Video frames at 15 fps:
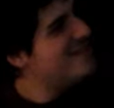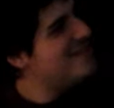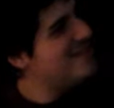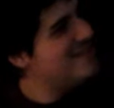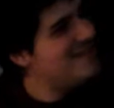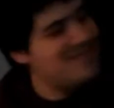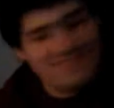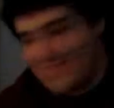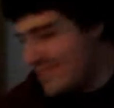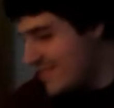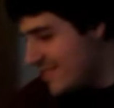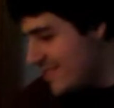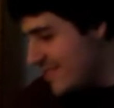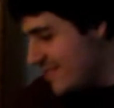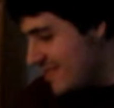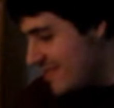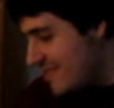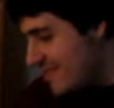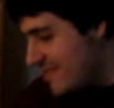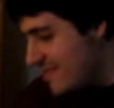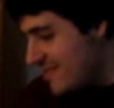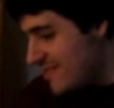
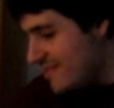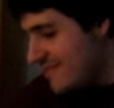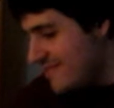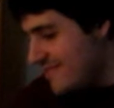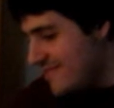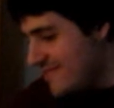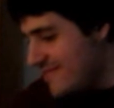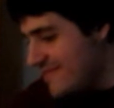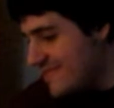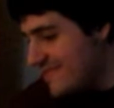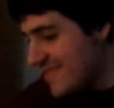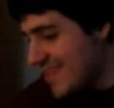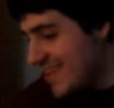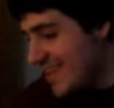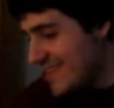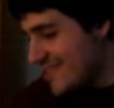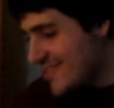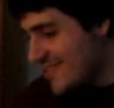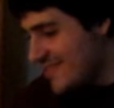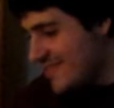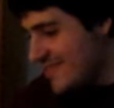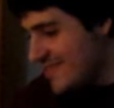
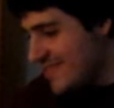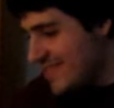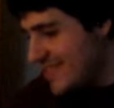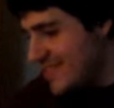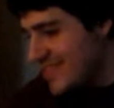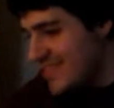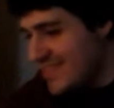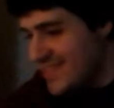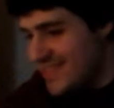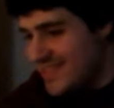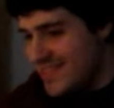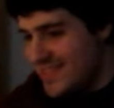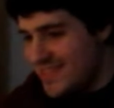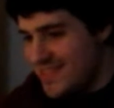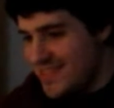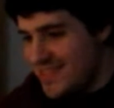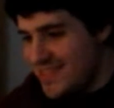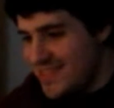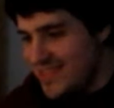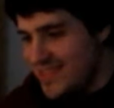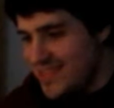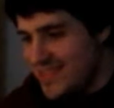No words are spoken by the person on screen.